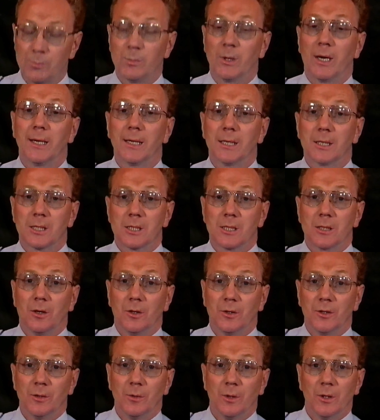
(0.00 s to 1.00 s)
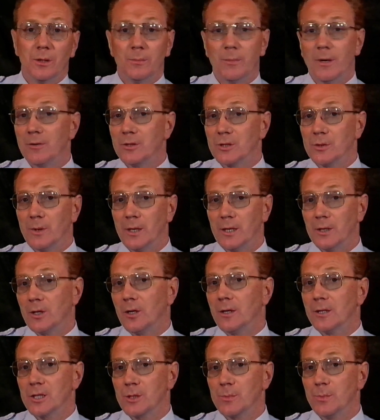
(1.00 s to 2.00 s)
breaks on you on the motorway at
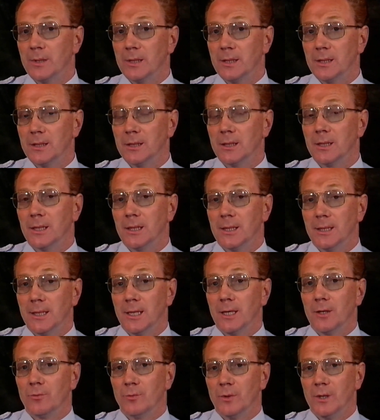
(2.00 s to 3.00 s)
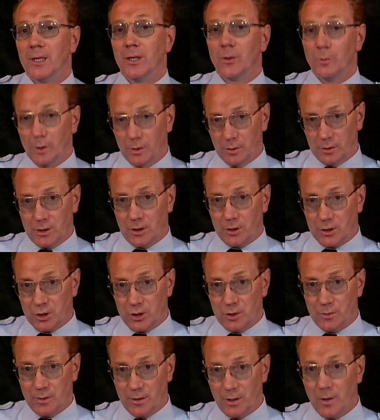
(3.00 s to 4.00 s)
high speed, it really will
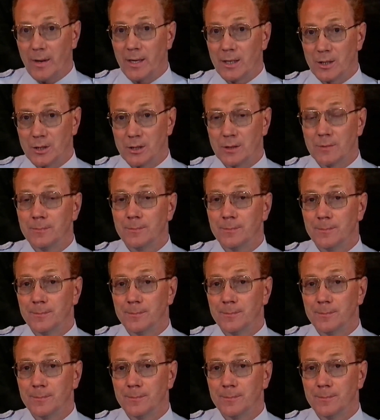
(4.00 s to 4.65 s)
cost you a new engine.